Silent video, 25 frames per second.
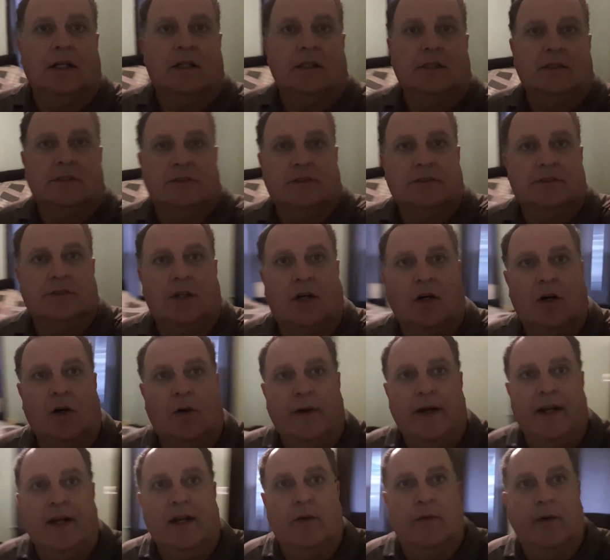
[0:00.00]
So
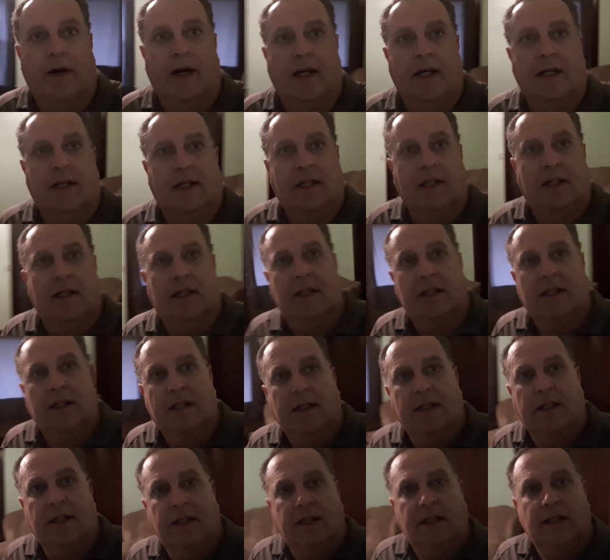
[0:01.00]
anyway,
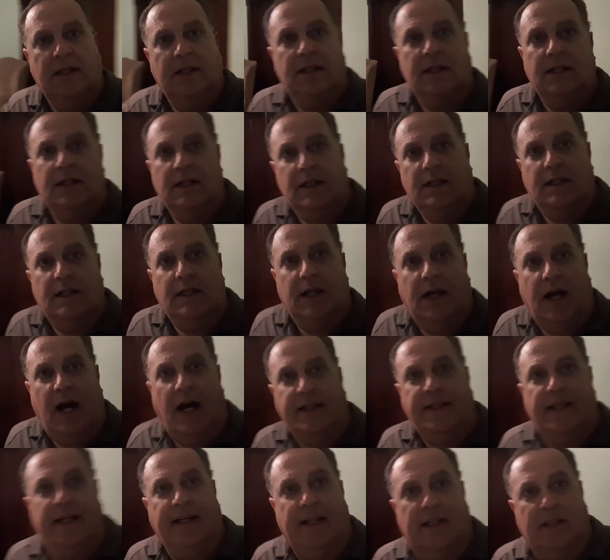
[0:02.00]
I
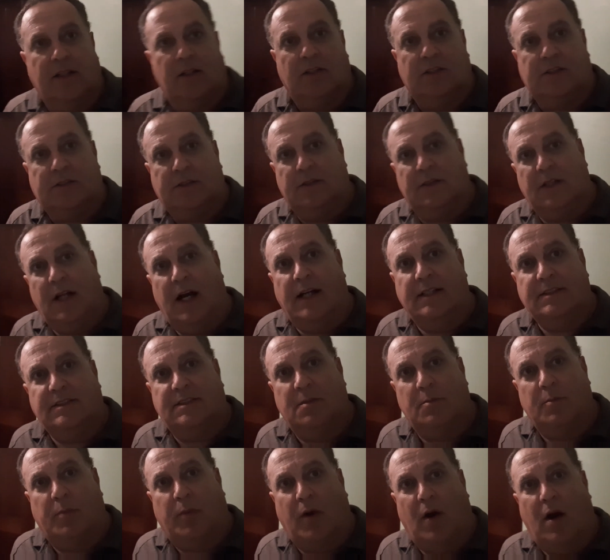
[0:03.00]
think it looks nice
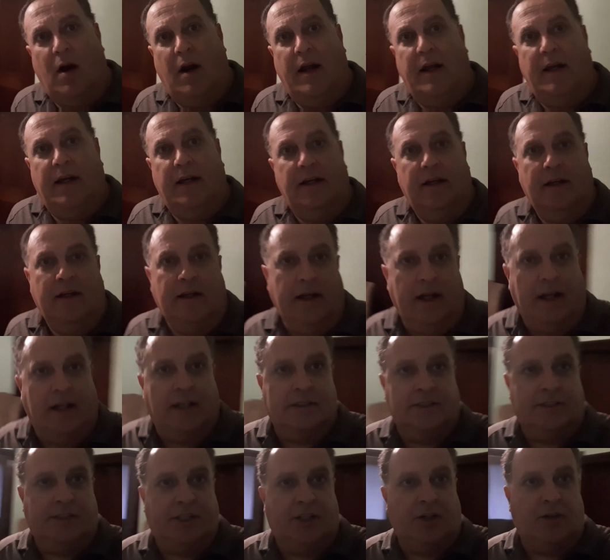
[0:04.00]
and bright
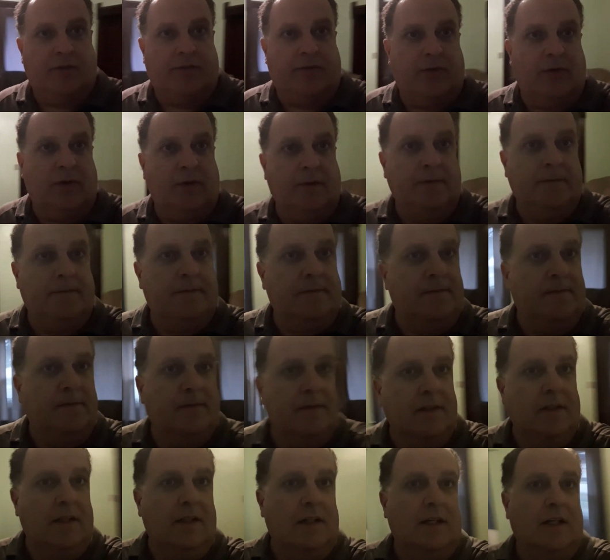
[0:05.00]
and cheerful.
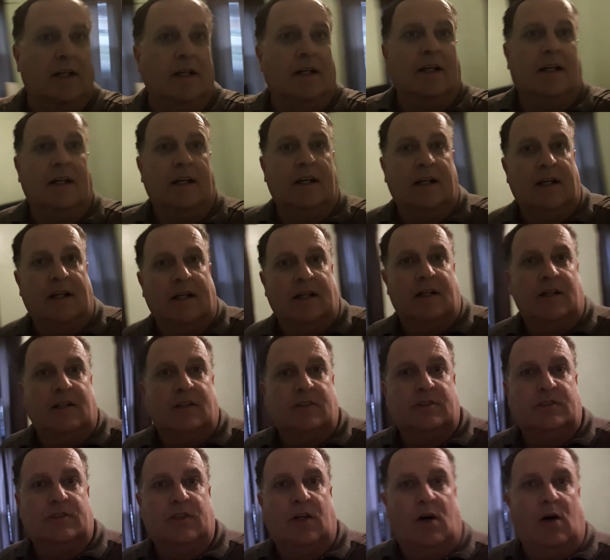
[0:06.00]

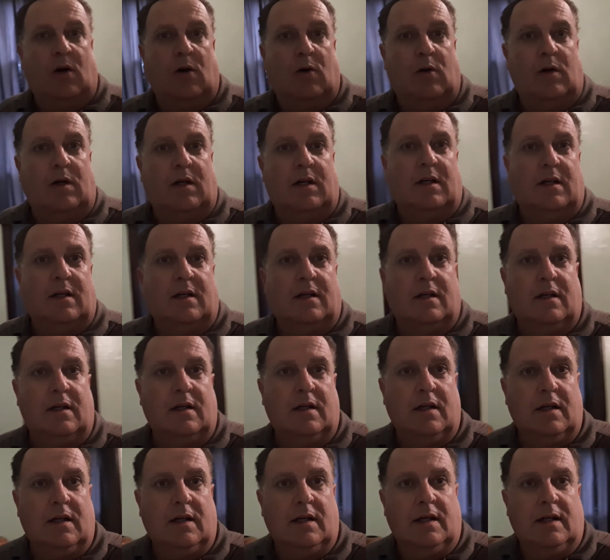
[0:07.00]
So
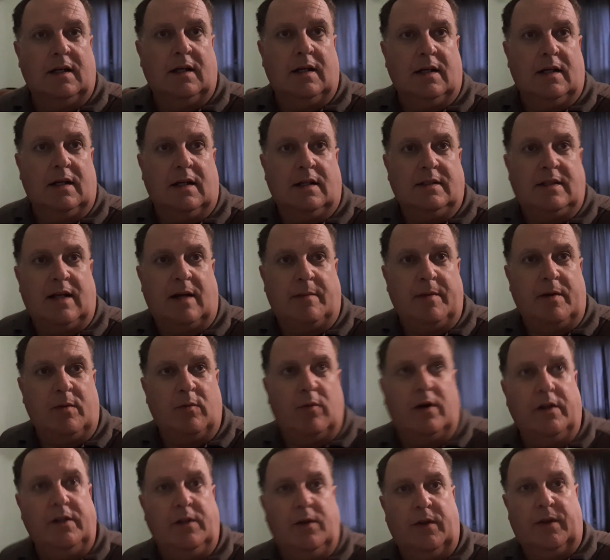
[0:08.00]
tell me
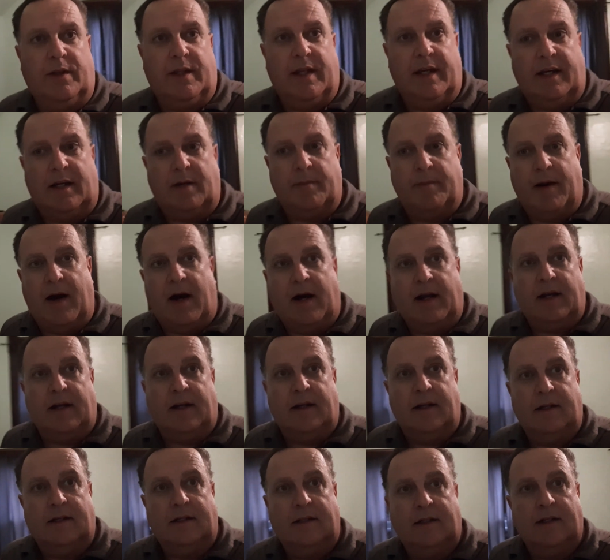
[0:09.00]
what you think about it.
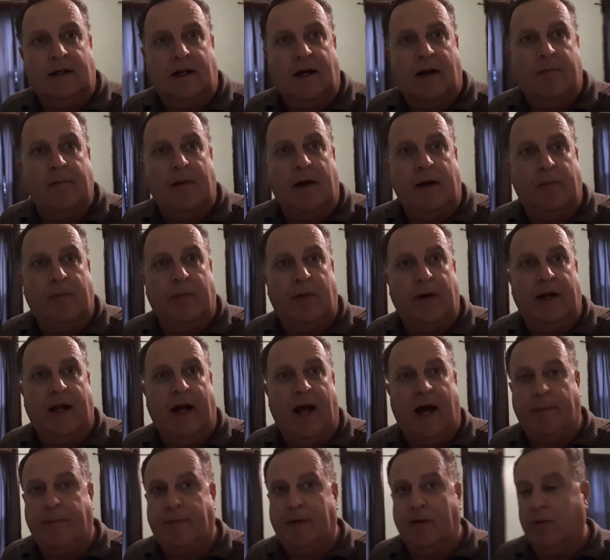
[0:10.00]
I'm pretty
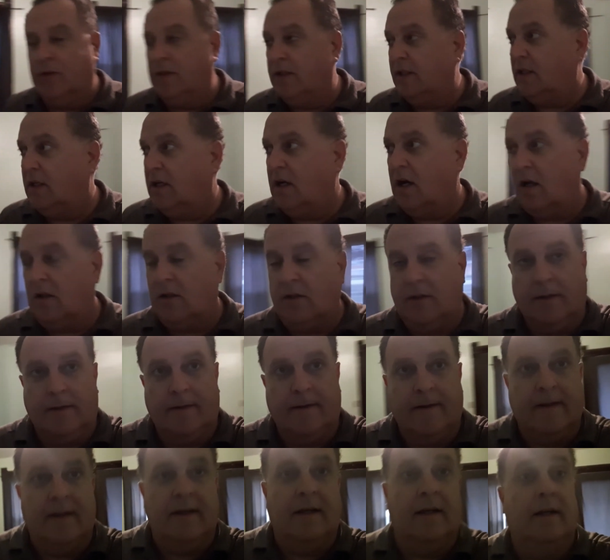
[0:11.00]
happy with the color.
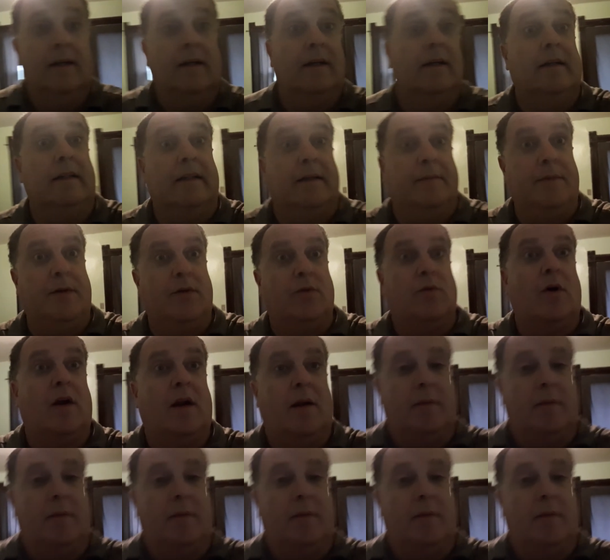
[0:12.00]
Let me run